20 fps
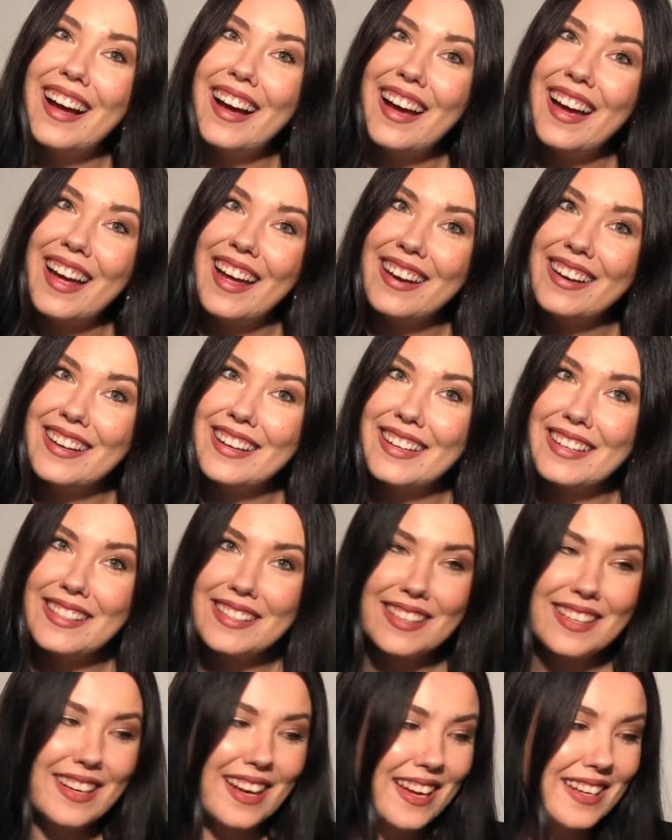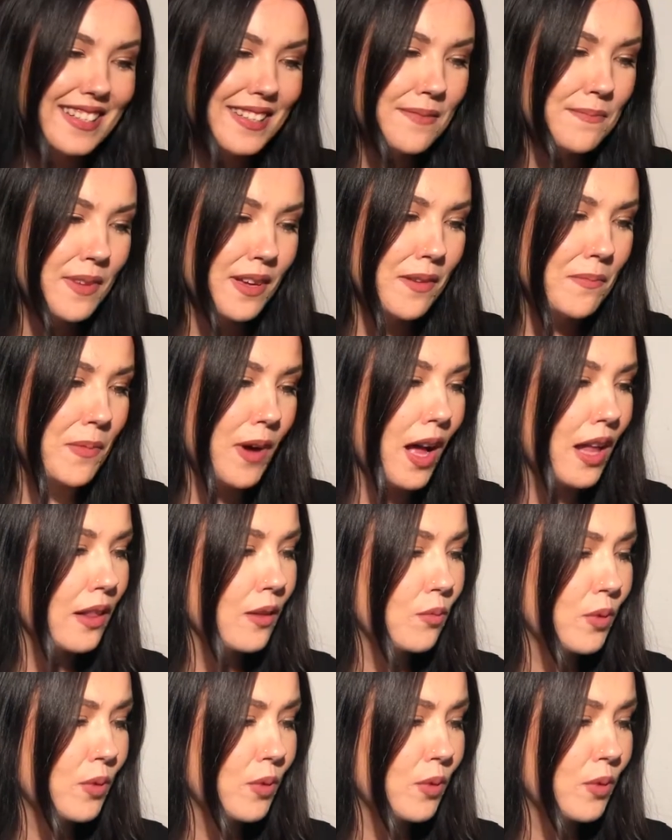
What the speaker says: And it is a 90 ml bottle,